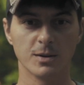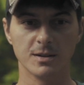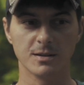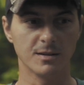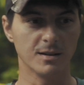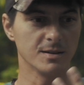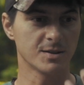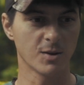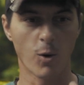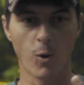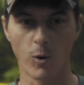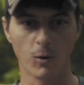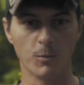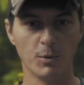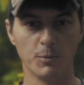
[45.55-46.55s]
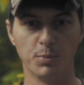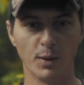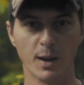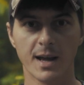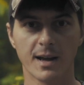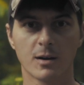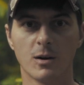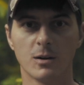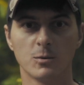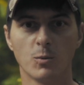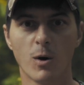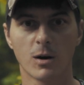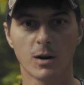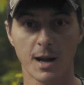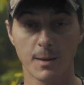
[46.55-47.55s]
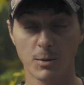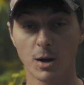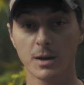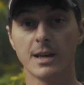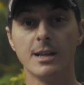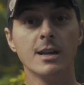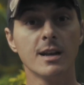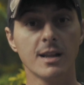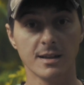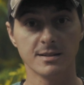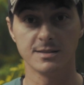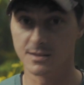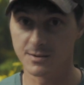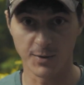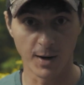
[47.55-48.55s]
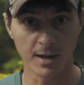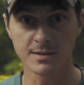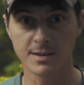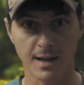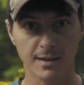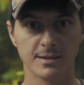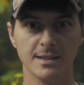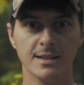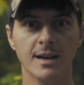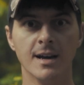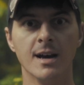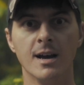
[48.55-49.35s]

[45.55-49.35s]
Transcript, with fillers: this horrible plant called water hemlock, and it is. It's very deadly.